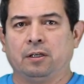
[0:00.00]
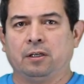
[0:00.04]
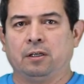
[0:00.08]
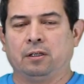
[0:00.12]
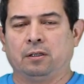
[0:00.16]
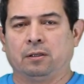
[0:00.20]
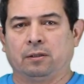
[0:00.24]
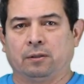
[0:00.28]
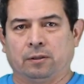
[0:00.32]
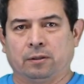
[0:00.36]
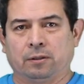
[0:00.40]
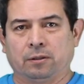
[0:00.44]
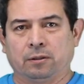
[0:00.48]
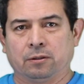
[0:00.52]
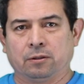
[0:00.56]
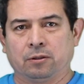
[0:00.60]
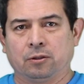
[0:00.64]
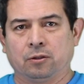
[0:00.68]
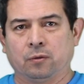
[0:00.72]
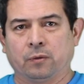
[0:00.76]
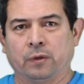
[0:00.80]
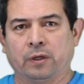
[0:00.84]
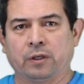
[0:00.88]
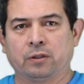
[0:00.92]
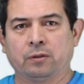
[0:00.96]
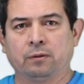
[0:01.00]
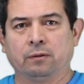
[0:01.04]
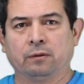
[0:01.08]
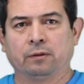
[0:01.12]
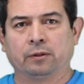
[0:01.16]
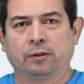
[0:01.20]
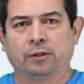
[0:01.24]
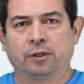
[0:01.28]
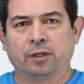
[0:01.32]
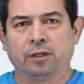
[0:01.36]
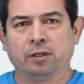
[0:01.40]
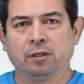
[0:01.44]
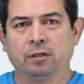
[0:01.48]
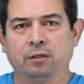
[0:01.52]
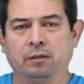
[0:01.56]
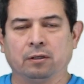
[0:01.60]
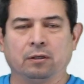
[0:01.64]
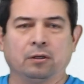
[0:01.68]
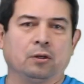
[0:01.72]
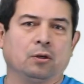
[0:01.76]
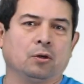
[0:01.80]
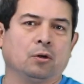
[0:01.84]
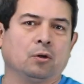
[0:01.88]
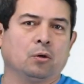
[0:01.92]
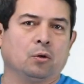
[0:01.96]
Either 2A230
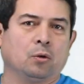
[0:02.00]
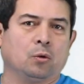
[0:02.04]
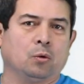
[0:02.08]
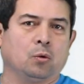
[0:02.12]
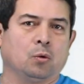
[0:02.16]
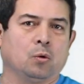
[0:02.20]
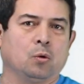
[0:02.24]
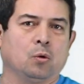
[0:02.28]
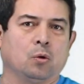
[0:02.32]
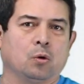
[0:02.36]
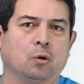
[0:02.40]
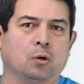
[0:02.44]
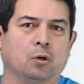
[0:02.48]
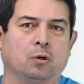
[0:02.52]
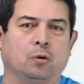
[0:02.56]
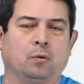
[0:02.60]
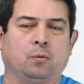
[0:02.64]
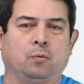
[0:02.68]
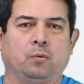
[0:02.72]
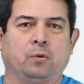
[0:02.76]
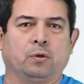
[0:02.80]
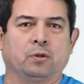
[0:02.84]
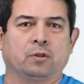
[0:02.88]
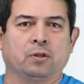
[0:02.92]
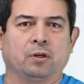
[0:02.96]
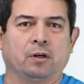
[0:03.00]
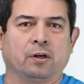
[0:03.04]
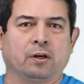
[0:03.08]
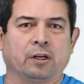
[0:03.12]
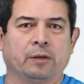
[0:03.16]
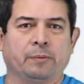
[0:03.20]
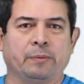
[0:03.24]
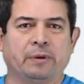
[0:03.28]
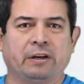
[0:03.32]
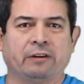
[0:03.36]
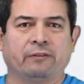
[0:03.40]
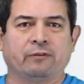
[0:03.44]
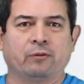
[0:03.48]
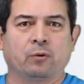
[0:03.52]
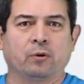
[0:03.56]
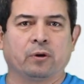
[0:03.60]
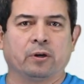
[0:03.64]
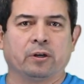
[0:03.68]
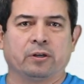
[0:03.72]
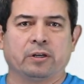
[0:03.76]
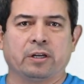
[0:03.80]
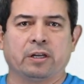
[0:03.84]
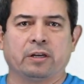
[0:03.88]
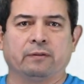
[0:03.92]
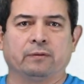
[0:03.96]
or we're talking about
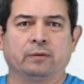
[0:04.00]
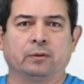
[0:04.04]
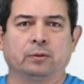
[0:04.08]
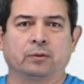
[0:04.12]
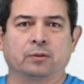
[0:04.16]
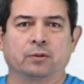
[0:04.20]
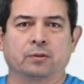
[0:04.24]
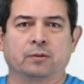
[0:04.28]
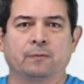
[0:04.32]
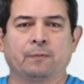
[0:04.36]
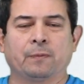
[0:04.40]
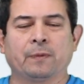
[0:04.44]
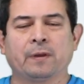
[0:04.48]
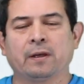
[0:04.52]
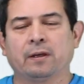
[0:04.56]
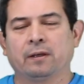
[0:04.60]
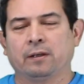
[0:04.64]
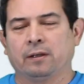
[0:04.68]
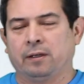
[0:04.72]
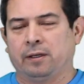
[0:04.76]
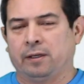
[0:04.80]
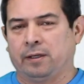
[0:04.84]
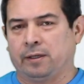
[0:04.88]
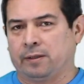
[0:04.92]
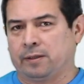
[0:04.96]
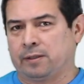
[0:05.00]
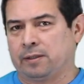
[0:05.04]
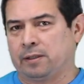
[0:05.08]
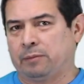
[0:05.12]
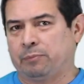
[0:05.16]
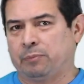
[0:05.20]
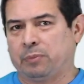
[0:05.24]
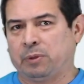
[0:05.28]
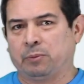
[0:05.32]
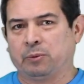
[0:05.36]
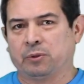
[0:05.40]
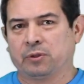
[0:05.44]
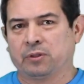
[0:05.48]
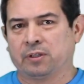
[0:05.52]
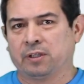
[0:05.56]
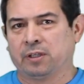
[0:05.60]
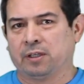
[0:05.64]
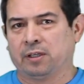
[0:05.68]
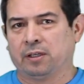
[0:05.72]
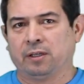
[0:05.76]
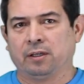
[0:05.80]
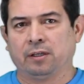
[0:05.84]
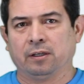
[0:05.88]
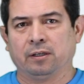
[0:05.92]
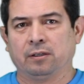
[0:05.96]
480 volts. Now, some people
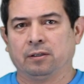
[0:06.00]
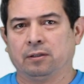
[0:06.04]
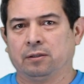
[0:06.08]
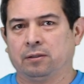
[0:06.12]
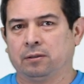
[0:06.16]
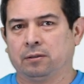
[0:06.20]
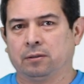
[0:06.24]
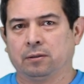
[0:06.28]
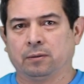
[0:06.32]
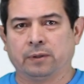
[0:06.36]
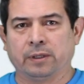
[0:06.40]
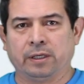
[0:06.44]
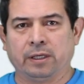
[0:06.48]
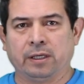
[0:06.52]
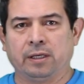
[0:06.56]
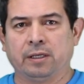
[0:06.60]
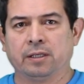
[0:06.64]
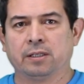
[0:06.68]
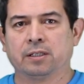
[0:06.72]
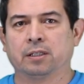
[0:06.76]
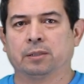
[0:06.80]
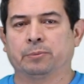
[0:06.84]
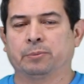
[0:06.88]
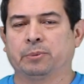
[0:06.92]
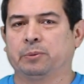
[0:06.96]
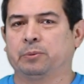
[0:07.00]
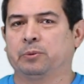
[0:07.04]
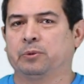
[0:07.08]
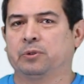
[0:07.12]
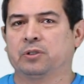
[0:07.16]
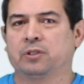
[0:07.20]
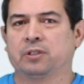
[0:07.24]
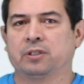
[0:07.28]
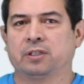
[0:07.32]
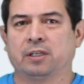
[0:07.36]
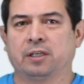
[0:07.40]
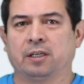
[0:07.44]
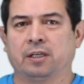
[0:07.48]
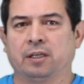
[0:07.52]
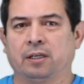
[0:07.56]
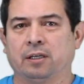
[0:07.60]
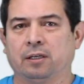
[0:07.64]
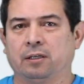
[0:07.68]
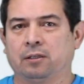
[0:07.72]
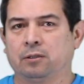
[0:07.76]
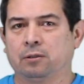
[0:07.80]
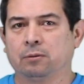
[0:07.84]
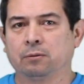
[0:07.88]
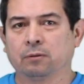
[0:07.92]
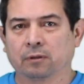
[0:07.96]
say 220, some people
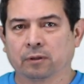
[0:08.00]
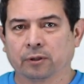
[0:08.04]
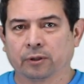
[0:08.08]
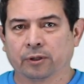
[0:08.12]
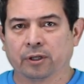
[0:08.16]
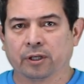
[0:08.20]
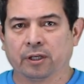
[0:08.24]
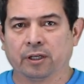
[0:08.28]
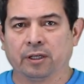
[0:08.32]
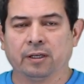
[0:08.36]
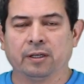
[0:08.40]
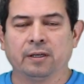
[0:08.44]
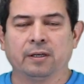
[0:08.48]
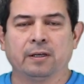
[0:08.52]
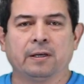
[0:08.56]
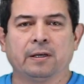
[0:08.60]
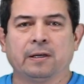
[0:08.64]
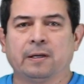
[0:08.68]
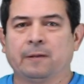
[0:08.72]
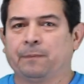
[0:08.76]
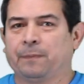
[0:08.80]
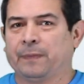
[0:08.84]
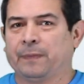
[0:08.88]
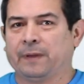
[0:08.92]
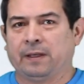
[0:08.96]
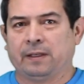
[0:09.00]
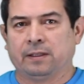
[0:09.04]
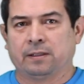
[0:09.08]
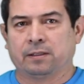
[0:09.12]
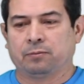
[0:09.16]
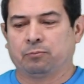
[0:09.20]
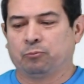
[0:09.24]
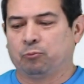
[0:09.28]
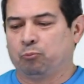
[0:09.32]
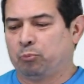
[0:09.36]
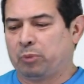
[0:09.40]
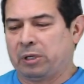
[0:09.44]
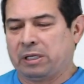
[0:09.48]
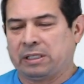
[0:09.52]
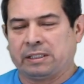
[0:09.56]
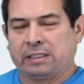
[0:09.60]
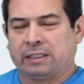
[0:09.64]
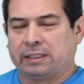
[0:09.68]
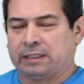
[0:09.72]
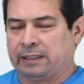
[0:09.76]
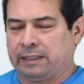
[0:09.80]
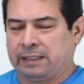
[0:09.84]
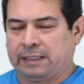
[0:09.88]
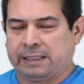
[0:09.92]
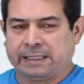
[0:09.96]
say 230. It's
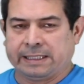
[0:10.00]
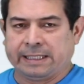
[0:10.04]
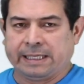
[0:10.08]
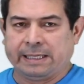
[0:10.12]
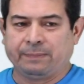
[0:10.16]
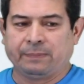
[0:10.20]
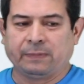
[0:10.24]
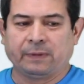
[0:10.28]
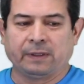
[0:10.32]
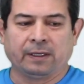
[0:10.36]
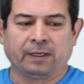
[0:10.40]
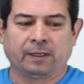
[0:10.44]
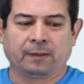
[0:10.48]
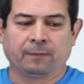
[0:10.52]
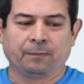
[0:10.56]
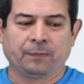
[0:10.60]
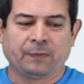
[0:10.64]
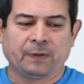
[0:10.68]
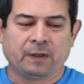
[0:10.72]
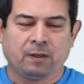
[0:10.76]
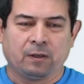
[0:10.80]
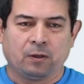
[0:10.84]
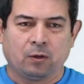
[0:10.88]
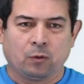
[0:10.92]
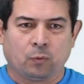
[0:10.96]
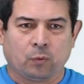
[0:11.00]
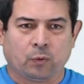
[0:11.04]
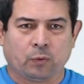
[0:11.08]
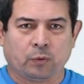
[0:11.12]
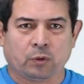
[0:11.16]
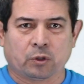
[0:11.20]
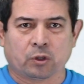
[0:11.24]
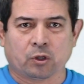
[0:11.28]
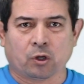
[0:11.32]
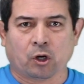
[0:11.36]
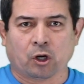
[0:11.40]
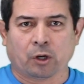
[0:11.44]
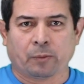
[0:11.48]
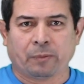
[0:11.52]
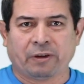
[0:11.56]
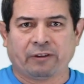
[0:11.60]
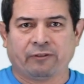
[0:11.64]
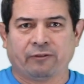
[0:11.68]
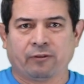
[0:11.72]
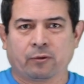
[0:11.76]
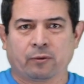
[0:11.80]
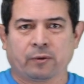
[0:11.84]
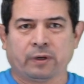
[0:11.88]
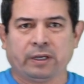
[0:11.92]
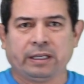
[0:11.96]
basically the same thing. When you're talking
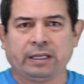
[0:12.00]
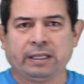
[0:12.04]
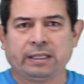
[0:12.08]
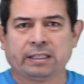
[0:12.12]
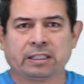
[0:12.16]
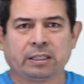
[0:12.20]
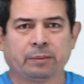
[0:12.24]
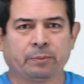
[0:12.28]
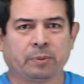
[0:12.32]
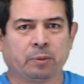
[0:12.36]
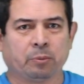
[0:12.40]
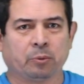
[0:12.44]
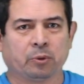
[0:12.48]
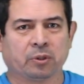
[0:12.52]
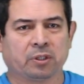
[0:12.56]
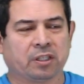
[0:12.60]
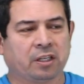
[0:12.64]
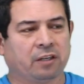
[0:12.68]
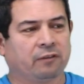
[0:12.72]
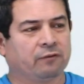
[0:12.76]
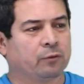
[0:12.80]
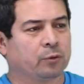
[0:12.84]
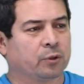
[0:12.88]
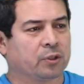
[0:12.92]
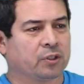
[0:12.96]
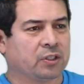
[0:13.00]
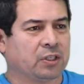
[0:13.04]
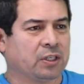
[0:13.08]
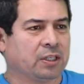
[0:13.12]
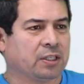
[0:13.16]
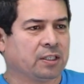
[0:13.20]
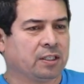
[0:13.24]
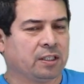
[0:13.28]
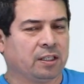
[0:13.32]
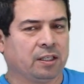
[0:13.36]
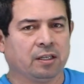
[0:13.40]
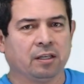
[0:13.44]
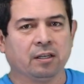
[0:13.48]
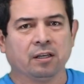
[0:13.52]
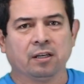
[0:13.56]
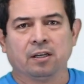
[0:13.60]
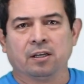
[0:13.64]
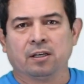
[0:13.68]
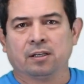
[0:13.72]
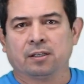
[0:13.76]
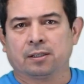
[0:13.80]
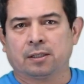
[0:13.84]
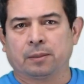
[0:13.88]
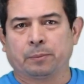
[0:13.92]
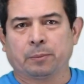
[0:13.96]
about 480, some people say 460,
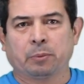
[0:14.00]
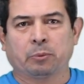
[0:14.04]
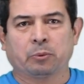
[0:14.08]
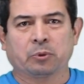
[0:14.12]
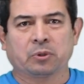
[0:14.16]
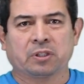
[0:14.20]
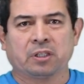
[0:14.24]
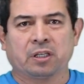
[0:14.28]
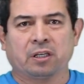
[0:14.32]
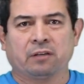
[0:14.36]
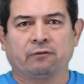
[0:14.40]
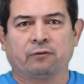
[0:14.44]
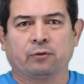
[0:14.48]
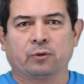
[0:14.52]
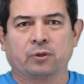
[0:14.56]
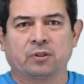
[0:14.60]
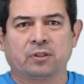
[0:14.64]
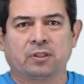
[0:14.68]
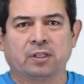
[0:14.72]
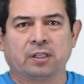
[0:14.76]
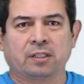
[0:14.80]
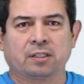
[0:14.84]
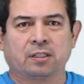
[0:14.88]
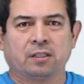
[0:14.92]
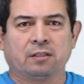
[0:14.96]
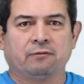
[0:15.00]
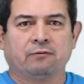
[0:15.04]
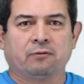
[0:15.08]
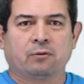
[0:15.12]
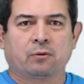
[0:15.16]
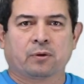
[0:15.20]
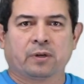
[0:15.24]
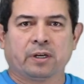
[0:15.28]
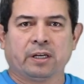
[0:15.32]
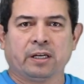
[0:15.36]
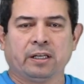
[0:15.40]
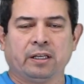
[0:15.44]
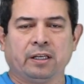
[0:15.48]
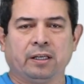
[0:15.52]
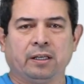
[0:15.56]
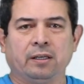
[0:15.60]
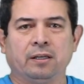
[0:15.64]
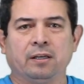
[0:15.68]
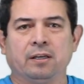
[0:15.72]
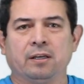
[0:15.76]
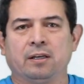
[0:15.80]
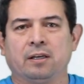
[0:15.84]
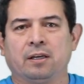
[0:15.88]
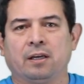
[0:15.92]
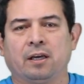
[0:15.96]
some people say 460,
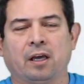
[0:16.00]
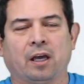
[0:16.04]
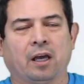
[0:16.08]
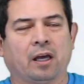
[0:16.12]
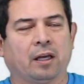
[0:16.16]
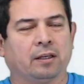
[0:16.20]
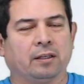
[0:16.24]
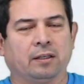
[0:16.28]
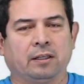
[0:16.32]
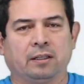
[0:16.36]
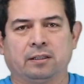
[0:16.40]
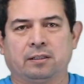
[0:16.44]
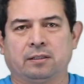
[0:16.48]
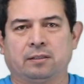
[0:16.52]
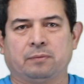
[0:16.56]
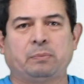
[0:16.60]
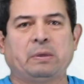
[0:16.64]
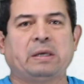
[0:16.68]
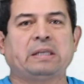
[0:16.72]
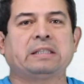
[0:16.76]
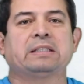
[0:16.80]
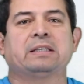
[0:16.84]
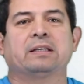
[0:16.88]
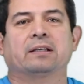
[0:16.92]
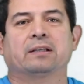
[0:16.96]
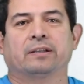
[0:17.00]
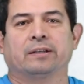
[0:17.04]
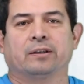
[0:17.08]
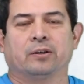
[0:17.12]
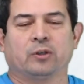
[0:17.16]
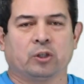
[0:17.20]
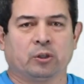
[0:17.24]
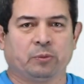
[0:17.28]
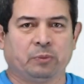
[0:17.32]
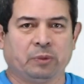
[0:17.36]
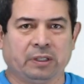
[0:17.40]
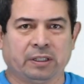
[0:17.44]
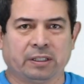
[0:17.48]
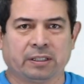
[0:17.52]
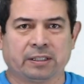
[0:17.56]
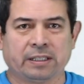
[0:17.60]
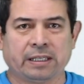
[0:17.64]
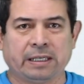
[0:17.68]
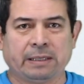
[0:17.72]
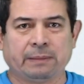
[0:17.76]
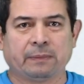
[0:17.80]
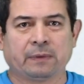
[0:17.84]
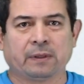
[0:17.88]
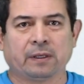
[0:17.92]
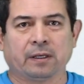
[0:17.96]
480. It's basically going to be the
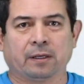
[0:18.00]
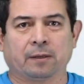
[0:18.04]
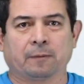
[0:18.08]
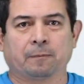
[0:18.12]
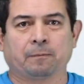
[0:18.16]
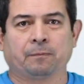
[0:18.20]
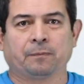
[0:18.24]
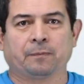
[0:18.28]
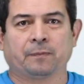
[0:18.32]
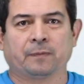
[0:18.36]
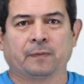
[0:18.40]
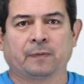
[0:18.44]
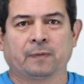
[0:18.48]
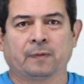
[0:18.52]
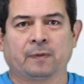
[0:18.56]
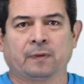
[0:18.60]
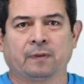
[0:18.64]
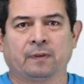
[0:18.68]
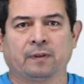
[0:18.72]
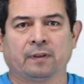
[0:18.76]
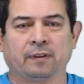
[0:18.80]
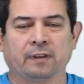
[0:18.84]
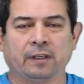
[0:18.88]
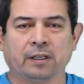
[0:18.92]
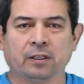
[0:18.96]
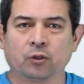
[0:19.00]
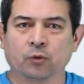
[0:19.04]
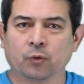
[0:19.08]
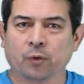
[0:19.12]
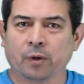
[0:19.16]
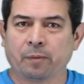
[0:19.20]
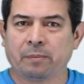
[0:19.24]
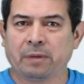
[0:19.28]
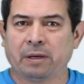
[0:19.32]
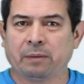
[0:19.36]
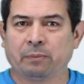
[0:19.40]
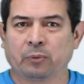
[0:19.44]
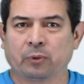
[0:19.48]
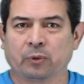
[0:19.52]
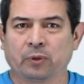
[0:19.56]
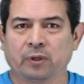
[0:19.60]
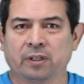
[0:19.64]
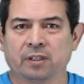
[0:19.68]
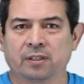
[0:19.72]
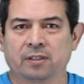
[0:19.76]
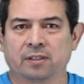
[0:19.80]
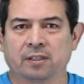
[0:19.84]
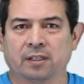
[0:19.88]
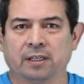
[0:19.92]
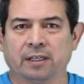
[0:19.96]
same thing. The thing to remember
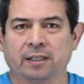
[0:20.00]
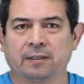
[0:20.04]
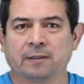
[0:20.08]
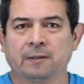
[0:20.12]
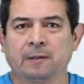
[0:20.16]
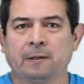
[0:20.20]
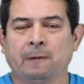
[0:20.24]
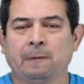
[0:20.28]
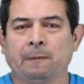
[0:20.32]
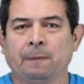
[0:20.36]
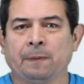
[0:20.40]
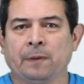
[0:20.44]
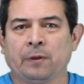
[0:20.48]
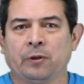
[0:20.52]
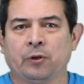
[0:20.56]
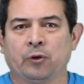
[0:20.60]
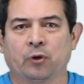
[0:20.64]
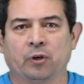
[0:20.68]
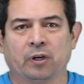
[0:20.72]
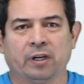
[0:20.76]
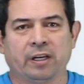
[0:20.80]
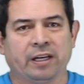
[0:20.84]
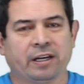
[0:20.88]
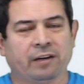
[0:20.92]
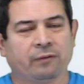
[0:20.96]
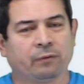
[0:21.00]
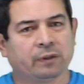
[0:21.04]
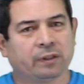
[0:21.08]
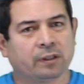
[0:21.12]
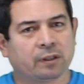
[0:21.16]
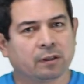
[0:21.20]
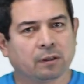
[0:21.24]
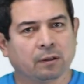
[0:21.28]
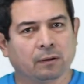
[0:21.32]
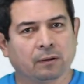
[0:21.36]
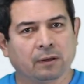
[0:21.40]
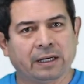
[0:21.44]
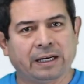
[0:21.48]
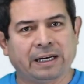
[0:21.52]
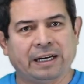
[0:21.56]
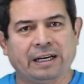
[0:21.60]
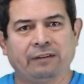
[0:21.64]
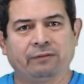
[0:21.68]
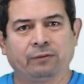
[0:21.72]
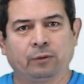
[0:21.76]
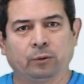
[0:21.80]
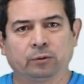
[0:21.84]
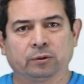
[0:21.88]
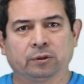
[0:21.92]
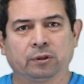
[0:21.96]
is that you're going to have what they call
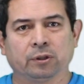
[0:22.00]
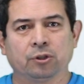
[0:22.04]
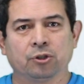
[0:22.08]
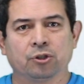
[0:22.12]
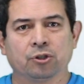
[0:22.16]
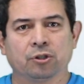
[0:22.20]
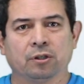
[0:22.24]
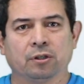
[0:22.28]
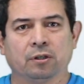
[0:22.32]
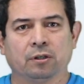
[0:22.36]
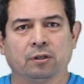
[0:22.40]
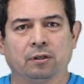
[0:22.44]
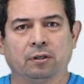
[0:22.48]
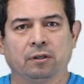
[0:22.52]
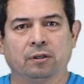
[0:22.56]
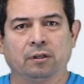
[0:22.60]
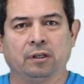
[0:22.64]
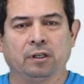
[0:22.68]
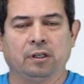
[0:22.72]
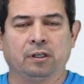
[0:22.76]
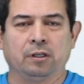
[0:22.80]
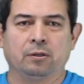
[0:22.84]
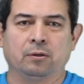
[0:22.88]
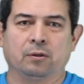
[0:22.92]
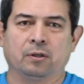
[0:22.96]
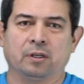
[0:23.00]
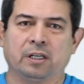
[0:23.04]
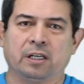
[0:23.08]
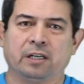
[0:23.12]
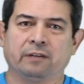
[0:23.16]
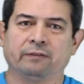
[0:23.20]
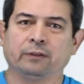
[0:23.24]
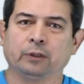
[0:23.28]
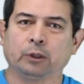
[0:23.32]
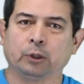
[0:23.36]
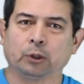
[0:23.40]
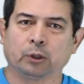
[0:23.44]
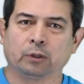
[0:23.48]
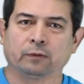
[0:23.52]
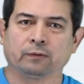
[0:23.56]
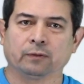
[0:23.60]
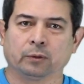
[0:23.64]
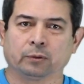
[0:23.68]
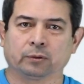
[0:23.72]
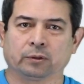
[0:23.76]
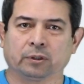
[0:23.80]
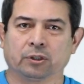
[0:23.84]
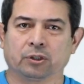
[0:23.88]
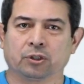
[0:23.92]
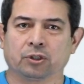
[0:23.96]
high voltage and you're going to have low
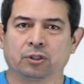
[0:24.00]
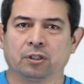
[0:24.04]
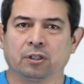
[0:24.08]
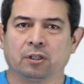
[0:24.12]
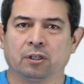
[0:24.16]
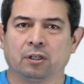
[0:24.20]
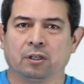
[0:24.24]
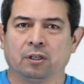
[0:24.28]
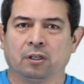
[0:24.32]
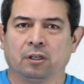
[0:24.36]
voltage.